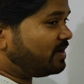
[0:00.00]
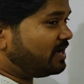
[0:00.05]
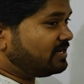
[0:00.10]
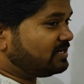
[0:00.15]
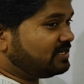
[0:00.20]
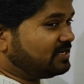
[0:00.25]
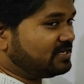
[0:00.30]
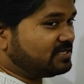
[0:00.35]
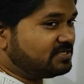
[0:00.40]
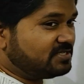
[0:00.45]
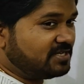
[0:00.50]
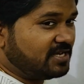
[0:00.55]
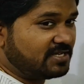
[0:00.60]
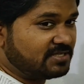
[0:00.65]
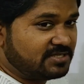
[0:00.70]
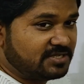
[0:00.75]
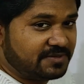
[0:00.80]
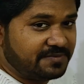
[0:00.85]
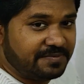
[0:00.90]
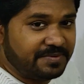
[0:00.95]
one
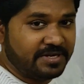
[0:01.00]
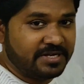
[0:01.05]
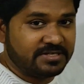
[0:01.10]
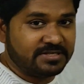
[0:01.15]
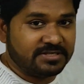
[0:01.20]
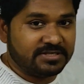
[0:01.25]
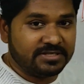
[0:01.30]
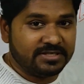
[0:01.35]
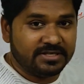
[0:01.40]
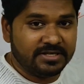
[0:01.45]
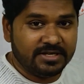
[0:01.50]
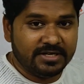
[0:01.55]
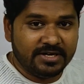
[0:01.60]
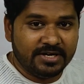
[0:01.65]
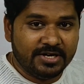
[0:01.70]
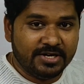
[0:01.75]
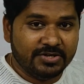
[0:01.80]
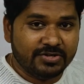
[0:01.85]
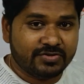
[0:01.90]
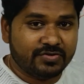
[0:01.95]
Gaussian surface,
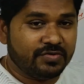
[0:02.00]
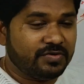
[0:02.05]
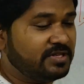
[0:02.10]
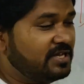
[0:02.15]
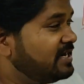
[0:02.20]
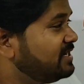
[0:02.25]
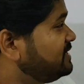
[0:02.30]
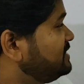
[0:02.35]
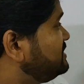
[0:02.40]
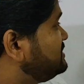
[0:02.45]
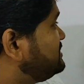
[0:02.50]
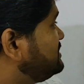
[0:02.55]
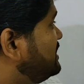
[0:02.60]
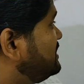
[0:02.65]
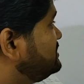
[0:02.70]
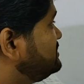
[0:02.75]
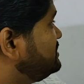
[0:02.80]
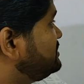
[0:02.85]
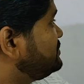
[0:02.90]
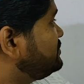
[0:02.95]
so that these
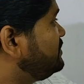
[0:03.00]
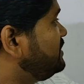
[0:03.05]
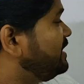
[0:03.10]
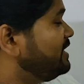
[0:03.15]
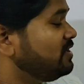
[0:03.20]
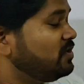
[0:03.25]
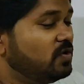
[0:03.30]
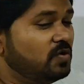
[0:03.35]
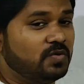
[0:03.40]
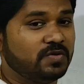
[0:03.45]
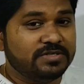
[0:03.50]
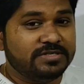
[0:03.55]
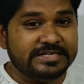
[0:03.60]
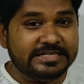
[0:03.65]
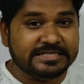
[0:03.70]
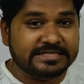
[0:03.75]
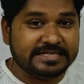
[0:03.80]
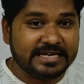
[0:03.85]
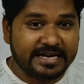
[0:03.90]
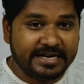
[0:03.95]
charges will enclose
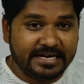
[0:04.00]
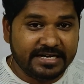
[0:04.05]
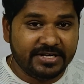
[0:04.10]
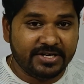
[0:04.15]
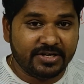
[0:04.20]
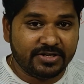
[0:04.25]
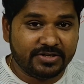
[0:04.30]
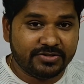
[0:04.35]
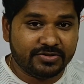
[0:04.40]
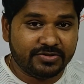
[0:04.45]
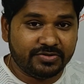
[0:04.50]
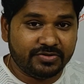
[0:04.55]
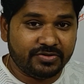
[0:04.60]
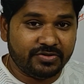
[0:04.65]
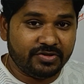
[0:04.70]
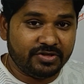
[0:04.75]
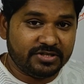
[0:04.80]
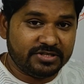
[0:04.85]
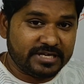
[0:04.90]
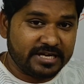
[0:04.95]
inside it also.
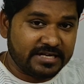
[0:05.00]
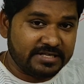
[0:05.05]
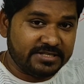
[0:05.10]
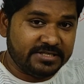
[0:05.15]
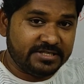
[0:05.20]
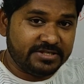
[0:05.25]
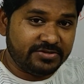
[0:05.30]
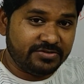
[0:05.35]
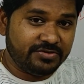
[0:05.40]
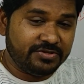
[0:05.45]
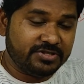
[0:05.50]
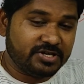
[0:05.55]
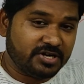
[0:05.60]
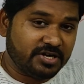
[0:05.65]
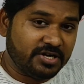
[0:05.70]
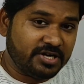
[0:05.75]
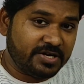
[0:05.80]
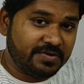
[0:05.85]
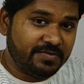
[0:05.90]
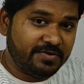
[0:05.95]
The charges which
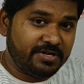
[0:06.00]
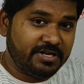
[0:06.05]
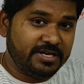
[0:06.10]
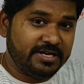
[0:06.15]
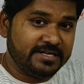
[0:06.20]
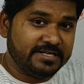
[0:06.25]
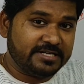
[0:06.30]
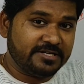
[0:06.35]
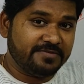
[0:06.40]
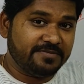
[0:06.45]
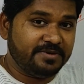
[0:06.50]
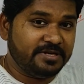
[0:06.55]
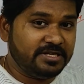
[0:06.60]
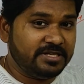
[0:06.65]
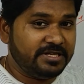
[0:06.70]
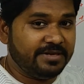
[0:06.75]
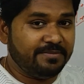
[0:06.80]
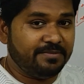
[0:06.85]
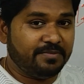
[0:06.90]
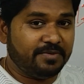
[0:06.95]
contribute electric
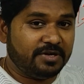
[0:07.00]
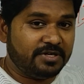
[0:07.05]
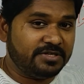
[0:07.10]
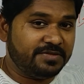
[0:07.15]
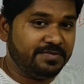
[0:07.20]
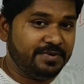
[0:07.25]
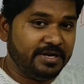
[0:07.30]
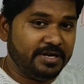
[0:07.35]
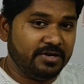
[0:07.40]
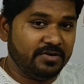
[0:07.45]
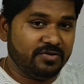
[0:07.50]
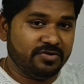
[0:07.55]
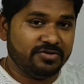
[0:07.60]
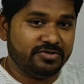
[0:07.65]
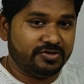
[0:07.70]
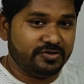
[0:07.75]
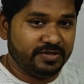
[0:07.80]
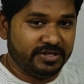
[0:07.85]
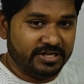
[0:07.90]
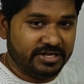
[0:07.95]
field, they must be
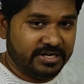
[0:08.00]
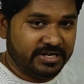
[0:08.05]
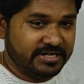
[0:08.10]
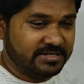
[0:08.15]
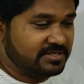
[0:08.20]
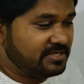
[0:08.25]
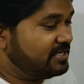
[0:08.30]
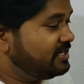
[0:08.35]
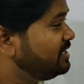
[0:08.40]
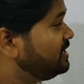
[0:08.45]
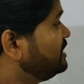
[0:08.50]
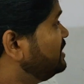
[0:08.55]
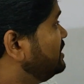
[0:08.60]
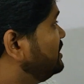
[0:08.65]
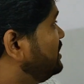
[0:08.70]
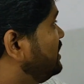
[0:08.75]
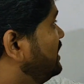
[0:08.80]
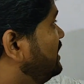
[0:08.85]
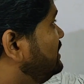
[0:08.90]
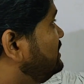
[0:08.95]
enclosed within it,
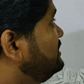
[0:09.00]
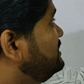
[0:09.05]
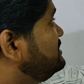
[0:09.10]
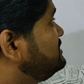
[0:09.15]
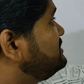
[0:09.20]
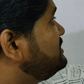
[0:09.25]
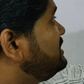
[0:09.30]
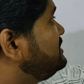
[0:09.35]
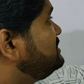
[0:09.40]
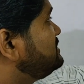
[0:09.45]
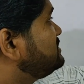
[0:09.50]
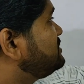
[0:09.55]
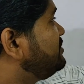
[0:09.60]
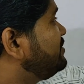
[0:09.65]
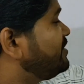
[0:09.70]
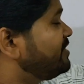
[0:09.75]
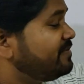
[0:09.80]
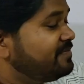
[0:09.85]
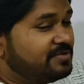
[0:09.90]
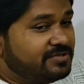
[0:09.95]
and these charges
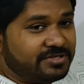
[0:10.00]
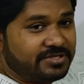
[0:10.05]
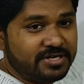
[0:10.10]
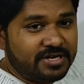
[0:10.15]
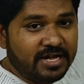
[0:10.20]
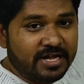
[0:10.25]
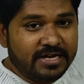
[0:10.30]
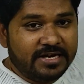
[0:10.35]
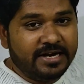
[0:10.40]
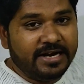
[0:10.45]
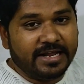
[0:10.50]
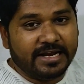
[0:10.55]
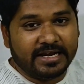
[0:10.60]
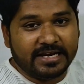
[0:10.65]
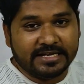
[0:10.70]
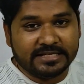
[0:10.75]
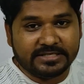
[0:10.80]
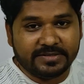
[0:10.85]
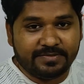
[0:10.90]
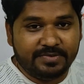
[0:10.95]
contribution are
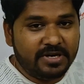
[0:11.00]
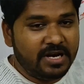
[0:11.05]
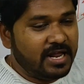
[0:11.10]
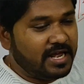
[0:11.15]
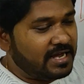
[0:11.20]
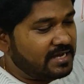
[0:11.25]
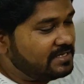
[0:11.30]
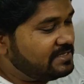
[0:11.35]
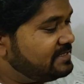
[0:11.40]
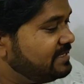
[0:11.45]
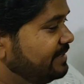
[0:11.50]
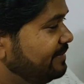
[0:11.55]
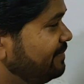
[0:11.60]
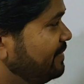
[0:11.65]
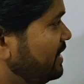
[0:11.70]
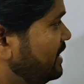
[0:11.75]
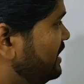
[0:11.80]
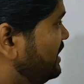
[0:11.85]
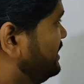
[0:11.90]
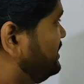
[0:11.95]
negligible as an
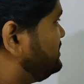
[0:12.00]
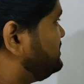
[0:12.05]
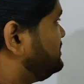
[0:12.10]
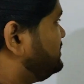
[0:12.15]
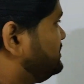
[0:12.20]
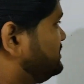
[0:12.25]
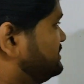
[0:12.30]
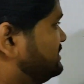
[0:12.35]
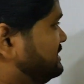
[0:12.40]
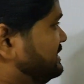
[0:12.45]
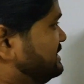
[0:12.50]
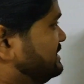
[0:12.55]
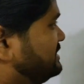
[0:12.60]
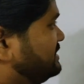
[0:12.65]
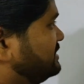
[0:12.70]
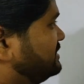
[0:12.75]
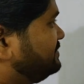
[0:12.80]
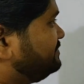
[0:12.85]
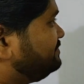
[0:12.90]
infinite sheet.